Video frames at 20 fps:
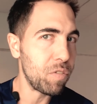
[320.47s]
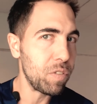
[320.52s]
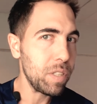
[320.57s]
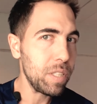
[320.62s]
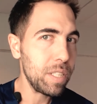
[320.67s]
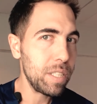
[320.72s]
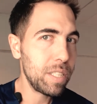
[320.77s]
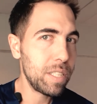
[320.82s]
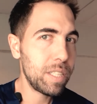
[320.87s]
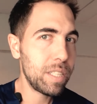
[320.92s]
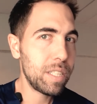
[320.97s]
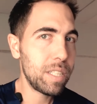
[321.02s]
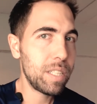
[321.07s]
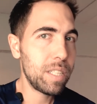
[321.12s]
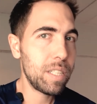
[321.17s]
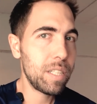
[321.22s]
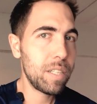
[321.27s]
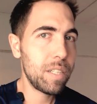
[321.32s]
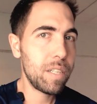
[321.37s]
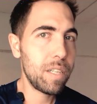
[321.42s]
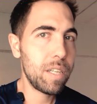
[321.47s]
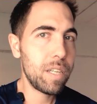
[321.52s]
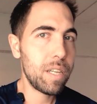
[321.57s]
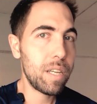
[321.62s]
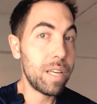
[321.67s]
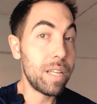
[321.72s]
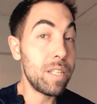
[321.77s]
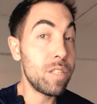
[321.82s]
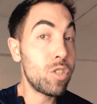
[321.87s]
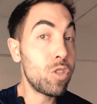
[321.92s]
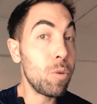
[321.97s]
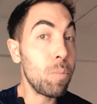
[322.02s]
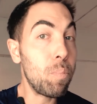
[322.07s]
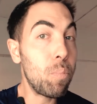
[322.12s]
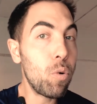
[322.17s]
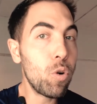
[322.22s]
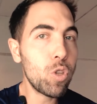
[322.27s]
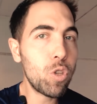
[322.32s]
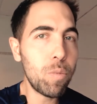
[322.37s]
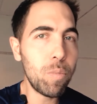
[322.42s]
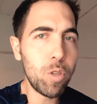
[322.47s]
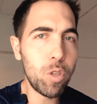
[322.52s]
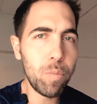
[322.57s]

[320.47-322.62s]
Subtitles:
And it's important to me